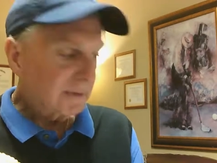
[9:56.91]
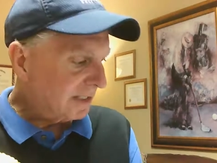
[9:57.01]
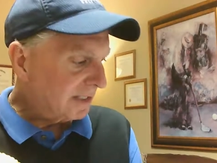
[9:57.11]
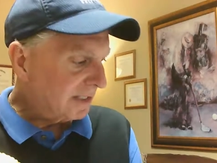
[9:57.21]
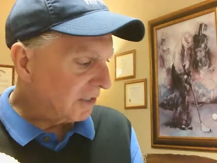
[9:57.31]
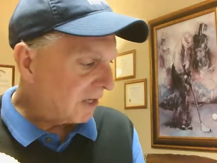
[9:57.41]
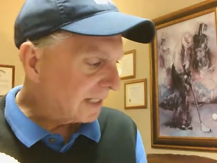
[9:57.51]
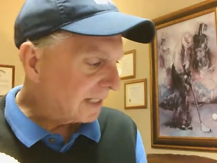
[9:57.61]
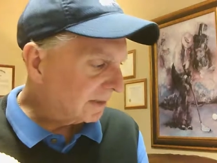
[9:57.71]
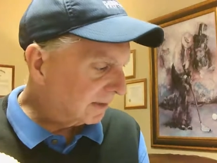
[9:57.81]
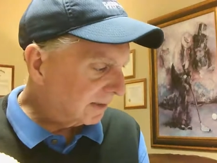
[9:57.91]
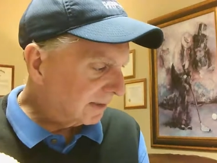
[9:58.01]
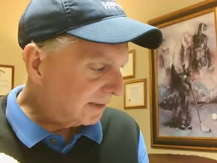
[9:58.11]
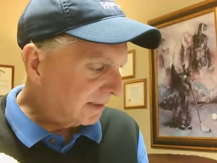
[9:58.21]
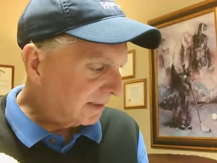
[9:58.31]
Is it not
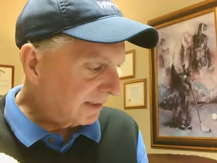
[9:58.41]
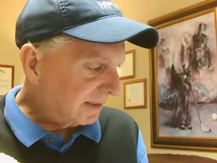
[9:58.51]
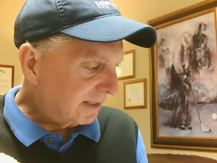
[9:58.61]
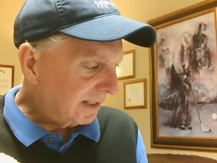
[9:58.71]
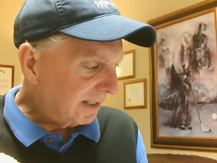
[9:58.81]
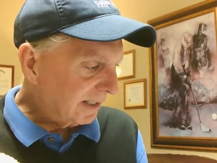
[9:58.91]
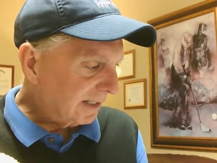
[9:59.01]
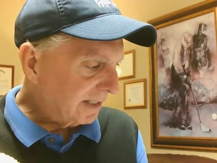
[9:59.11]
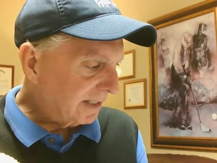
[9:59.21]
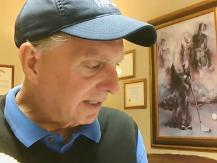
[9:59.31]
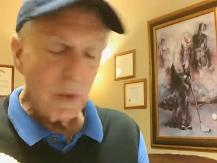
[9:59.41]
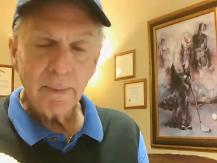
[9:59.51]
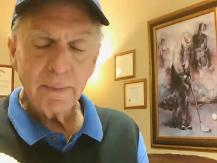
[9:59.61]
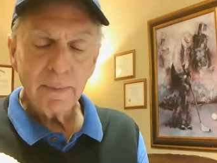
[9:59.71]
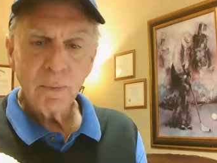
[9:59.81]
in the
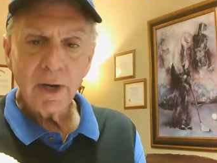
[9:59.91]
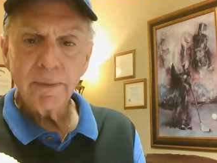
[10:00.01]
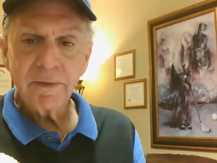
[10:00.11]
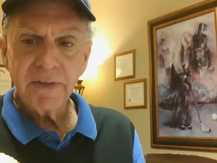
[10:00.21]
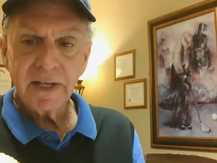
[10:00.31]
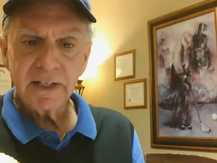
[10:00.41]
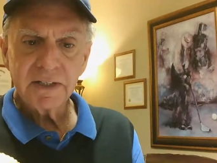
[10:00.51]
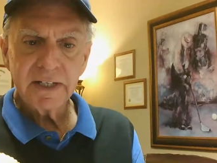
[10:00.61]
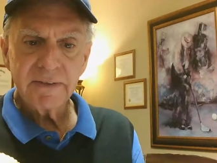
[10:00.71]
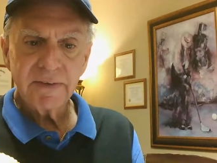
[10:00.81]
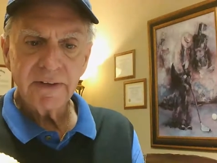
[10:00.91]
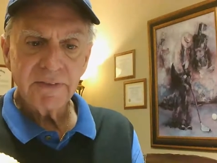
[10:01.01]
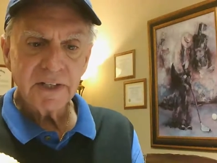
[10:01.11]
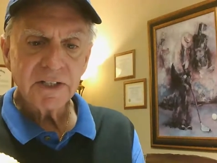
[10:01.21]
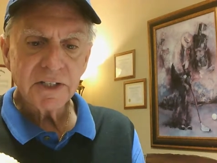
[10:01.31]
realm of things, if
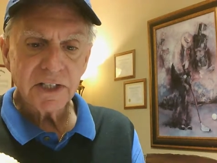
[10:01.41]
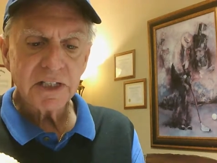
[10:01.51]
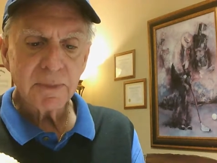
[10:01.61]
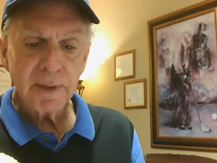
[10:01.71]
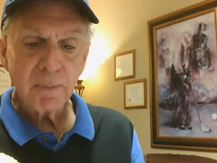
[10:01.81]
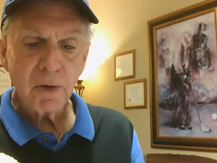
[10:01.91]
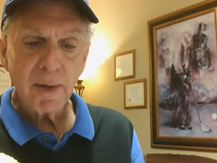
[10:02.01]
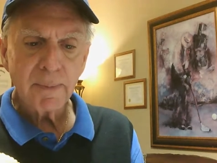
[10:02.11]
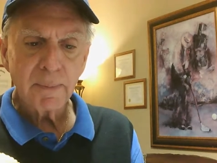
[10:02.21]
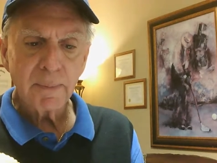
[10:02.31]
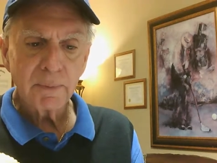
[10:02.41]
this is such a big problem,